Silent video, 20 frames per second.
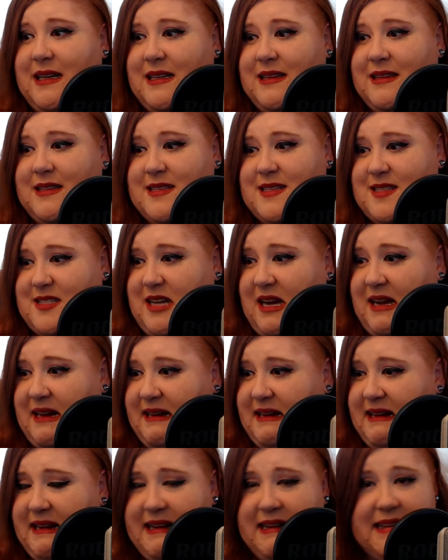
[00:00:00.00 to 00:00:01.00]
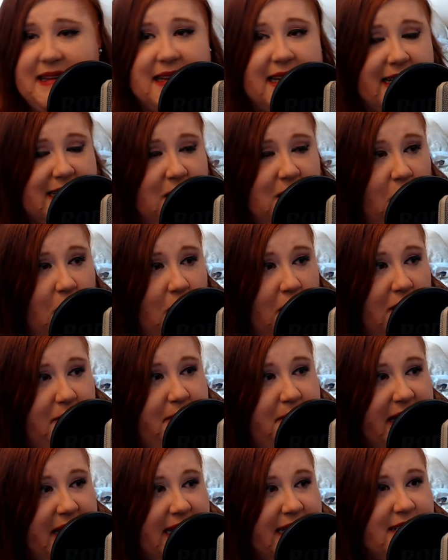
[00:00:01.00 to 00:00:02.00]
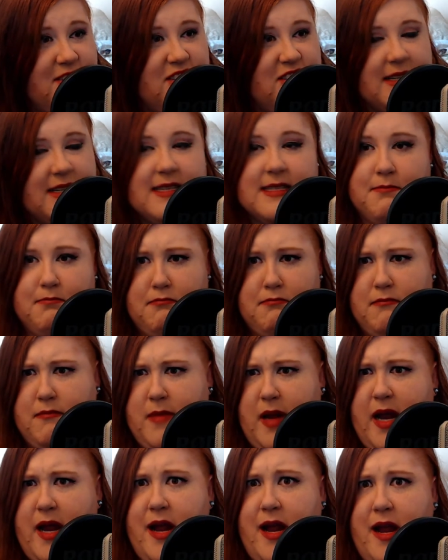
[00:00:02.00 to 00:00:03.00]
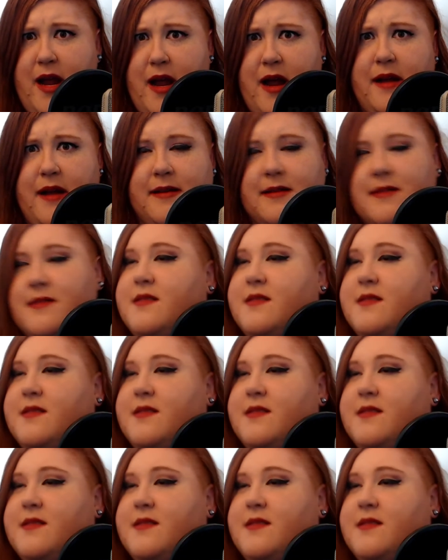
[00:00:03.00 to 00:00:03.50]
the study, like the whole bit is just man.